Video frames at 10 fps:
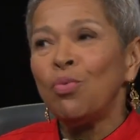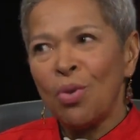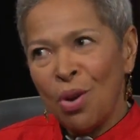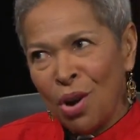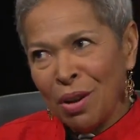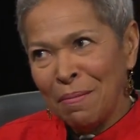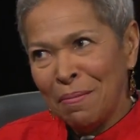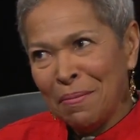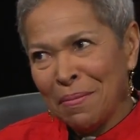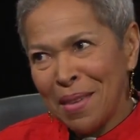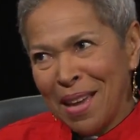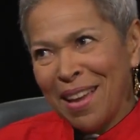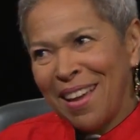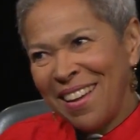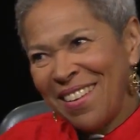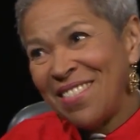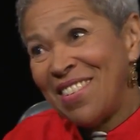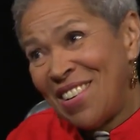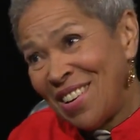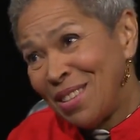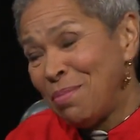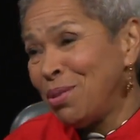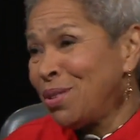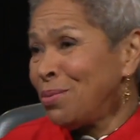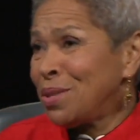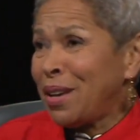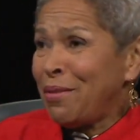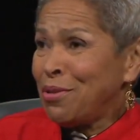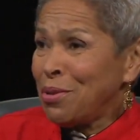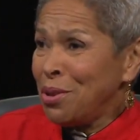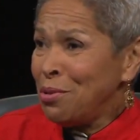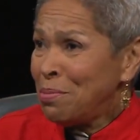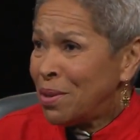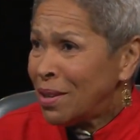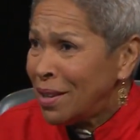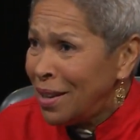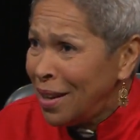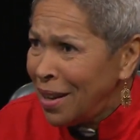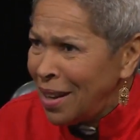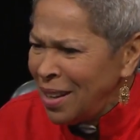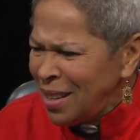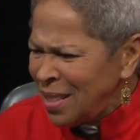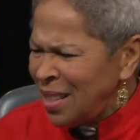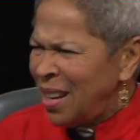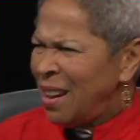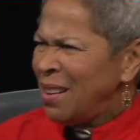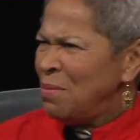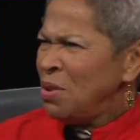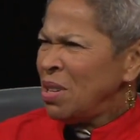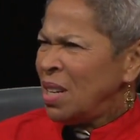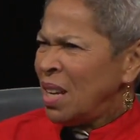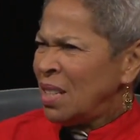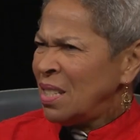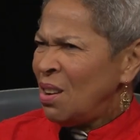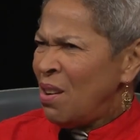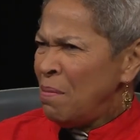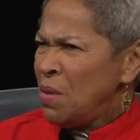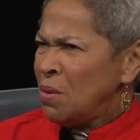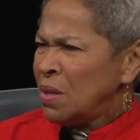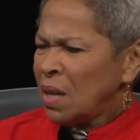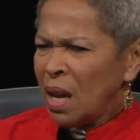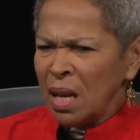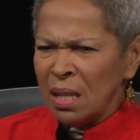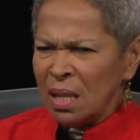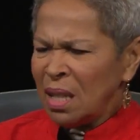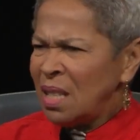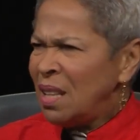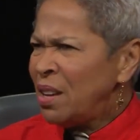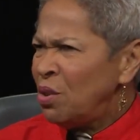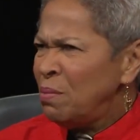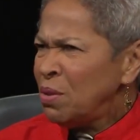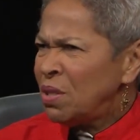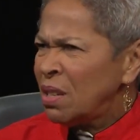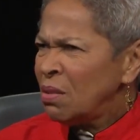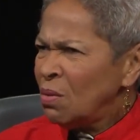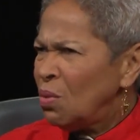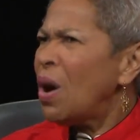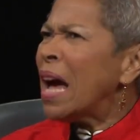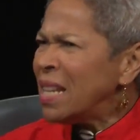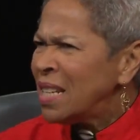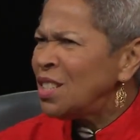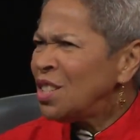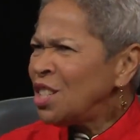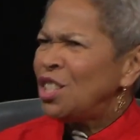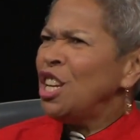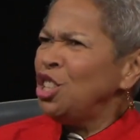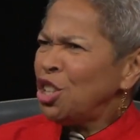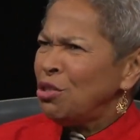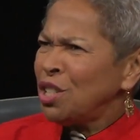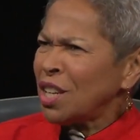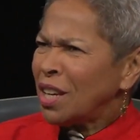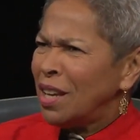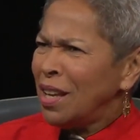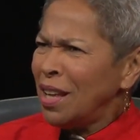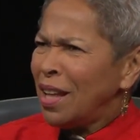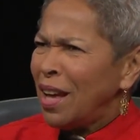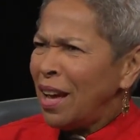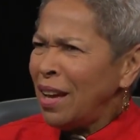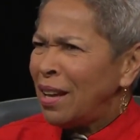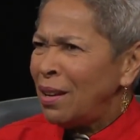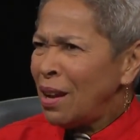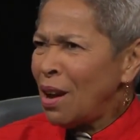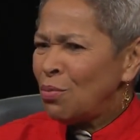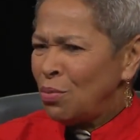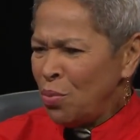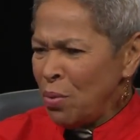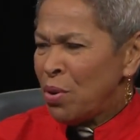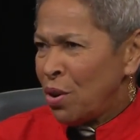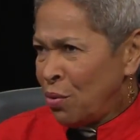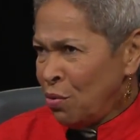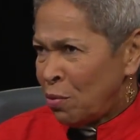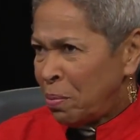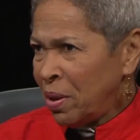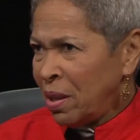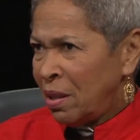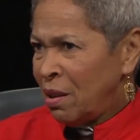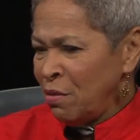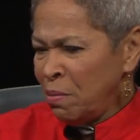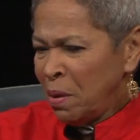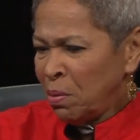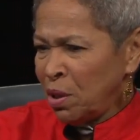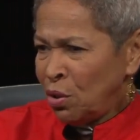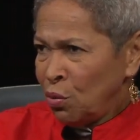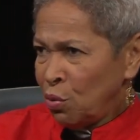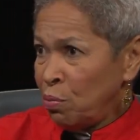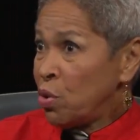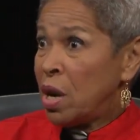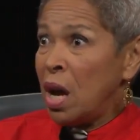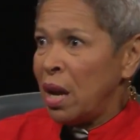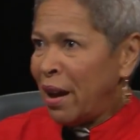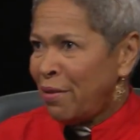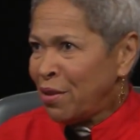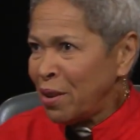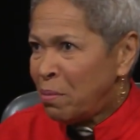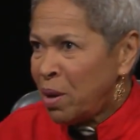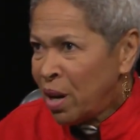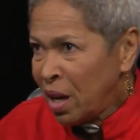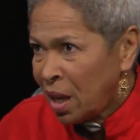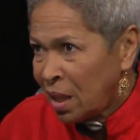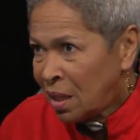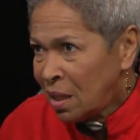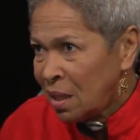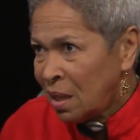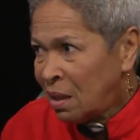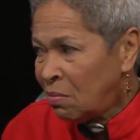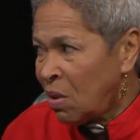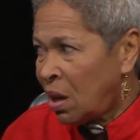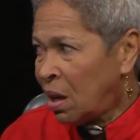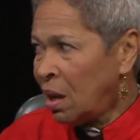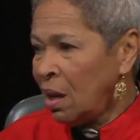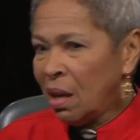Wrong. Uh-huh. Wrong. Uh-huh. The music was Afro-Cuban. Yeah. And they said, how come you can dance to our music? I said, that's not your music. I dance to this in Jersey. Yeah. And we were a group, uh-huh. and the other people in the group were not African-Americans. Mm. And my